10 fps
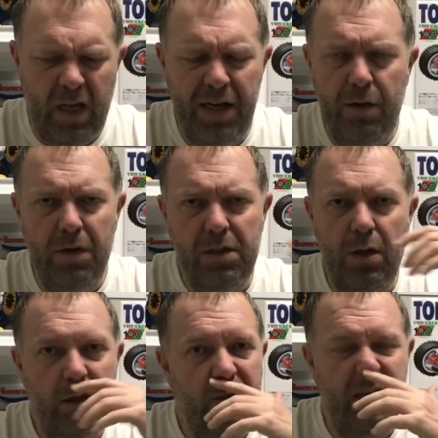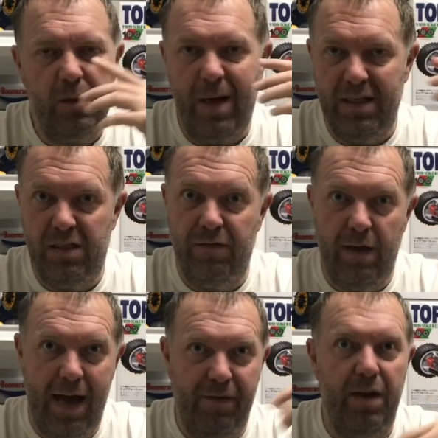I don't want to go to the expense of
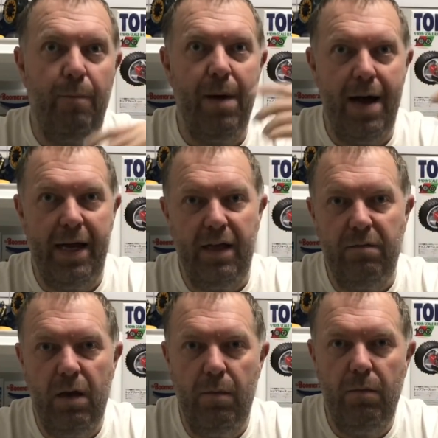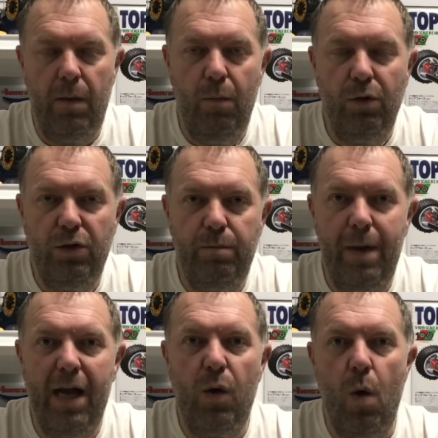having to buy a much
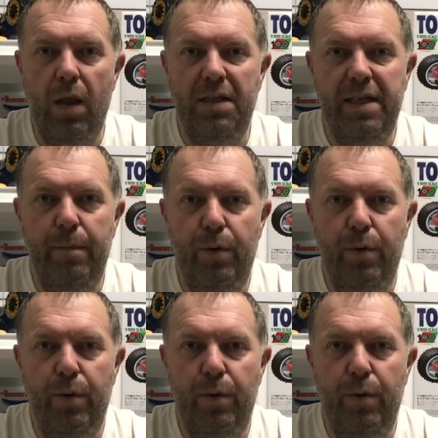better quality